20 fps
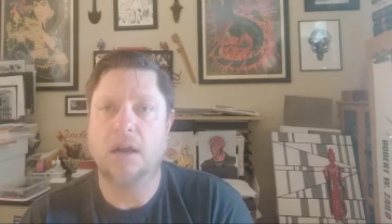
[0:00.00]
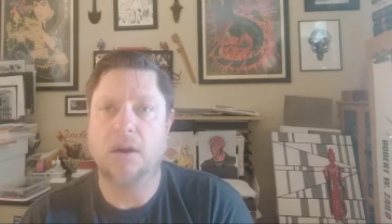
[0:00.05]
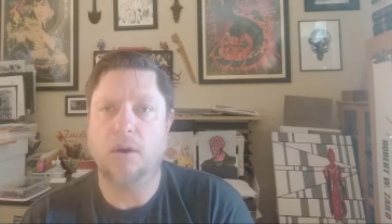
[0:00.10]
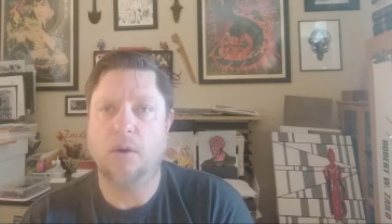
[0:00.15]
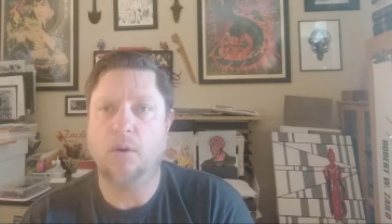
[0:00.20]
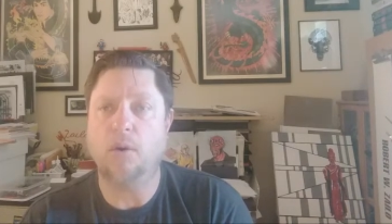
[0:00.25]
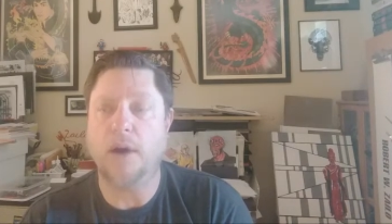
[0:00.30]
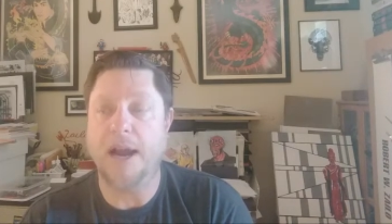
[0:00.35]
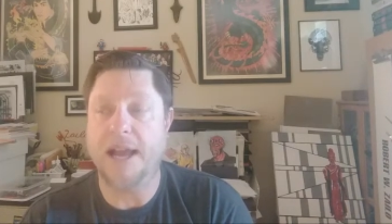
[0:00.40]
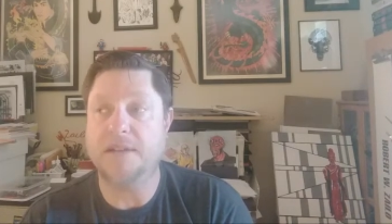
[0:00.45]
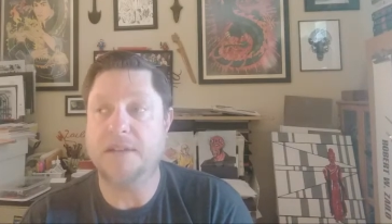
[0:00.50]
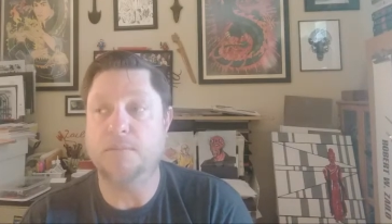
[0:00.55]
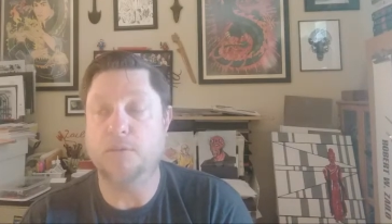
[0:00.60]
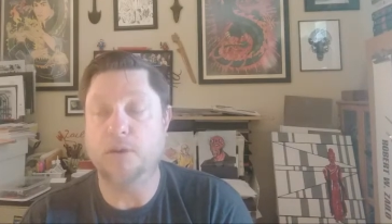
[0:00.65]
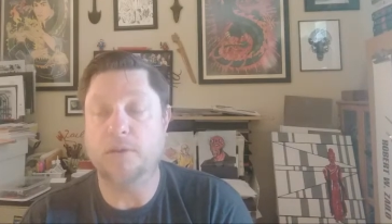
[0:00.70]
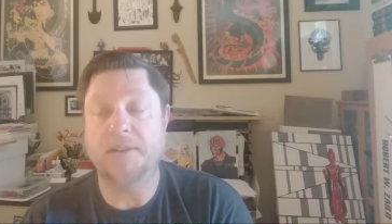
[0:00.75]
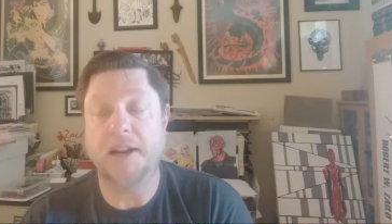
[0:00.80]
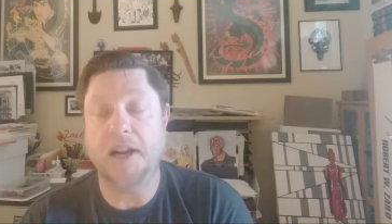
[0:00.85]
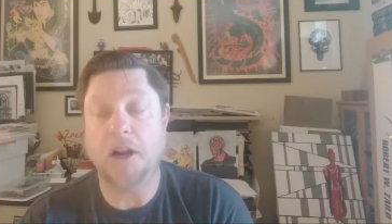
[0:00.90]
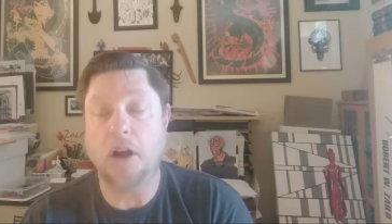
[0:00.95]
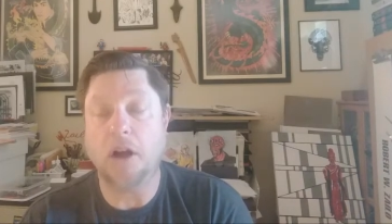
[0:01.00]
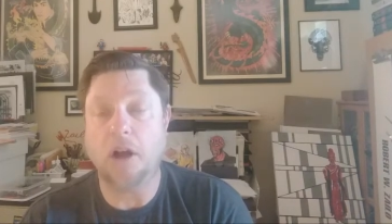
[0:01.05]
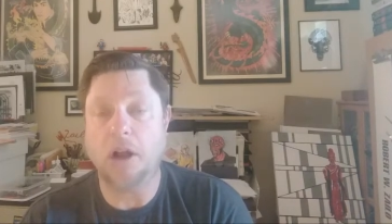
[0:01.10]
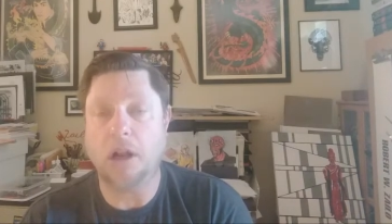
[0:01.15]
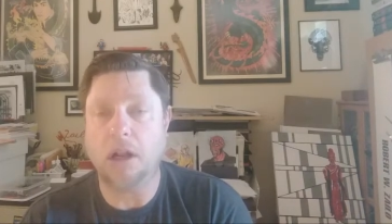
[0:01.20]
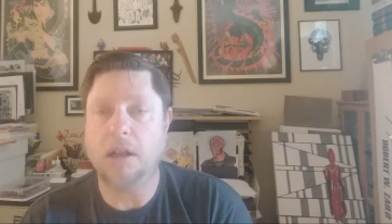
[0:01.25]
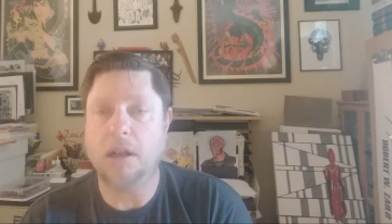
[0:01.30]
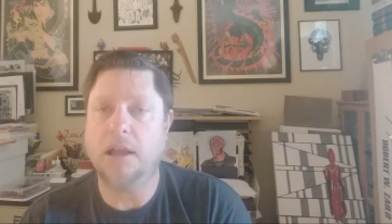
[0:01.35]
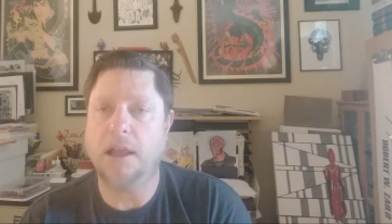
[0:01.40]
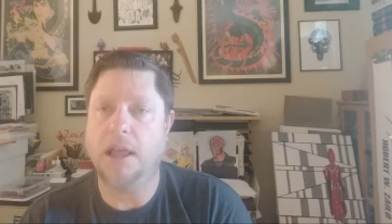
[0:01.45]
or has moved at
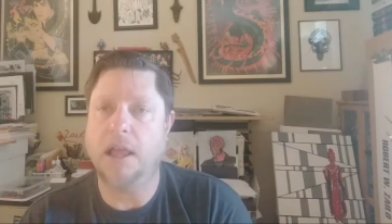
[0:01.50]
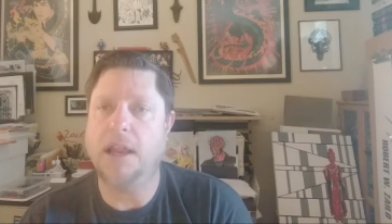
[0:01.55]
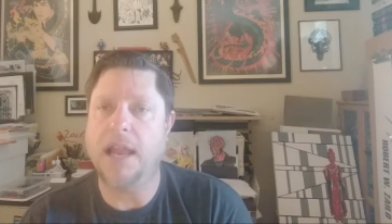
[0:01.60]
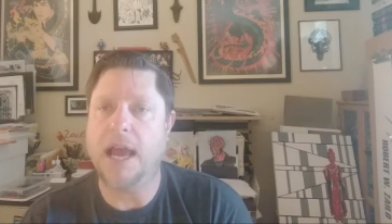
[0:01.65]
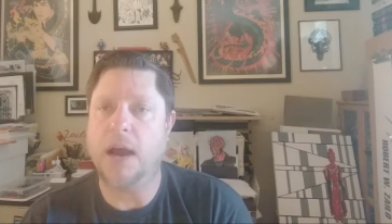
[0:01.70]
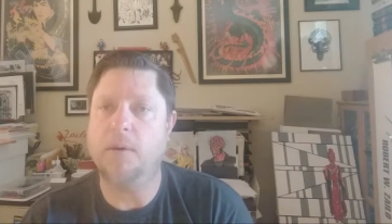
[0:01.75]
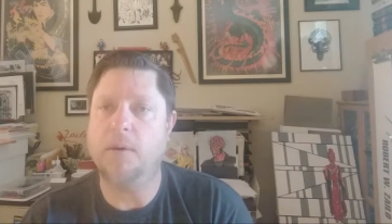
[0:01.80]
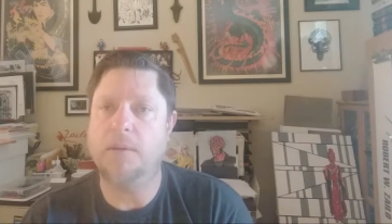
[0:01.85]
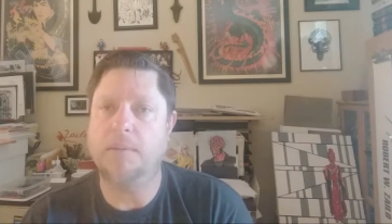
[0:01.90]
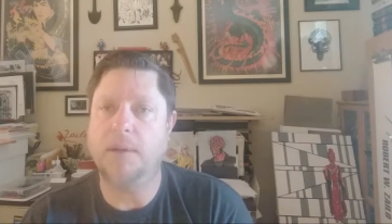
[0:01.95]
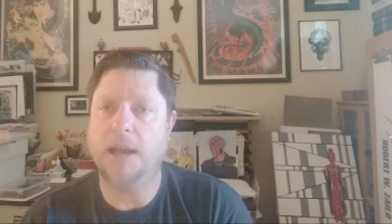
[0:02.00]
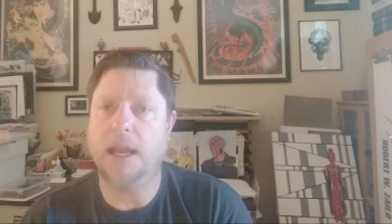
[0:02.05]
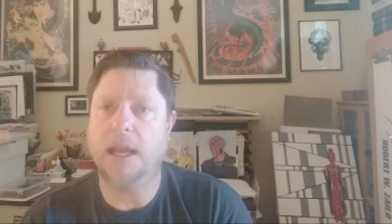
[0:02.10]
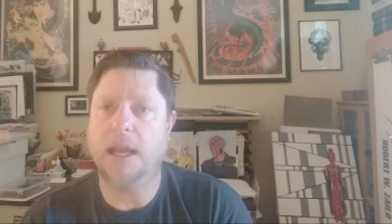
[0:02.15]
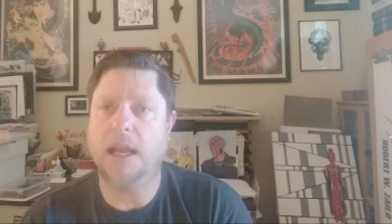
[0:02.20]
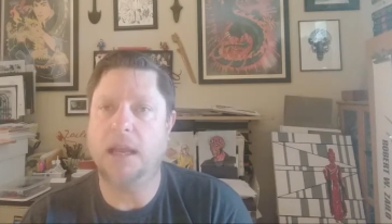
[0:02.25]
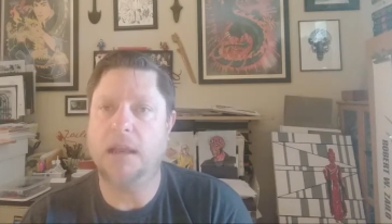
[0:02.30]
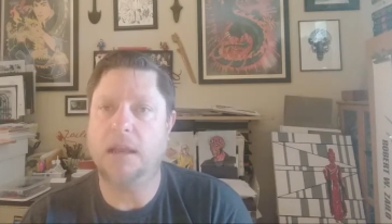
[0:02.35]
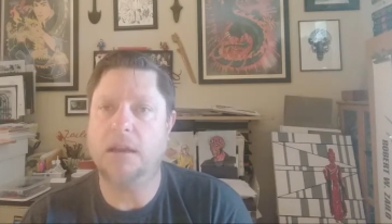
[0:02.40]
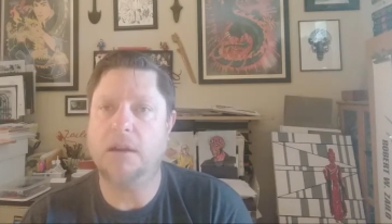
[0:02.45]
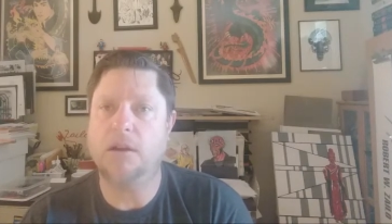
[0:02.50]
all. And that would be